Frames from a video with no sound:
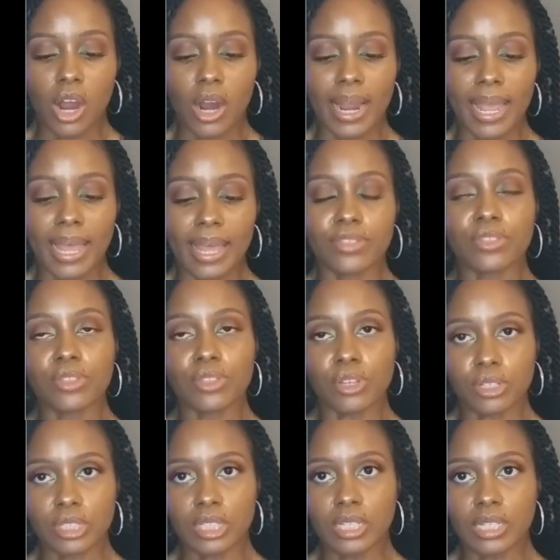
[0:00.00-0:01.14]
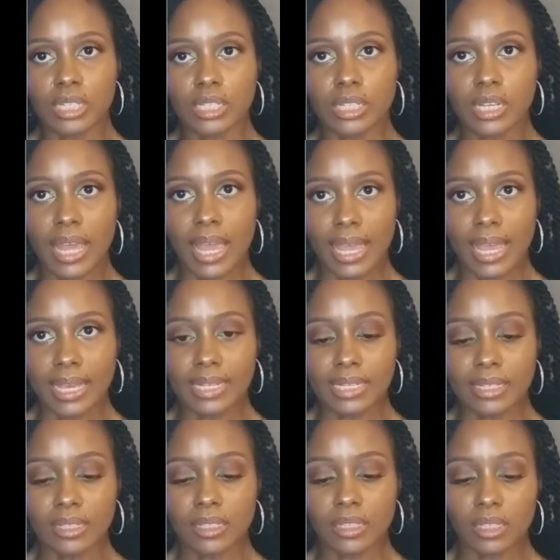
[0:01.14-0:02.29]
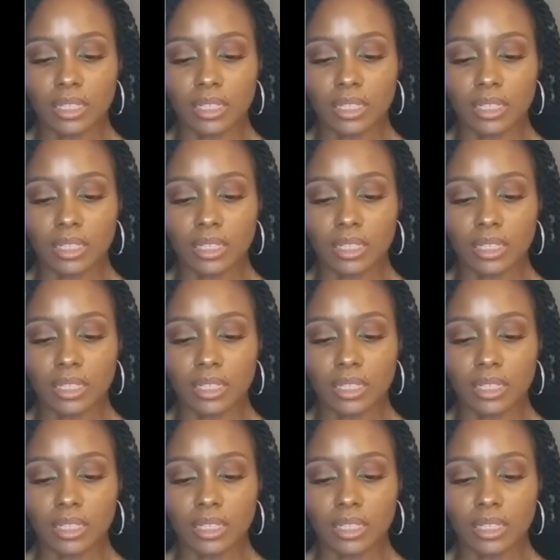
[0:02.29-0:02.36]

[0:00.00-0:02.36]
are at 1380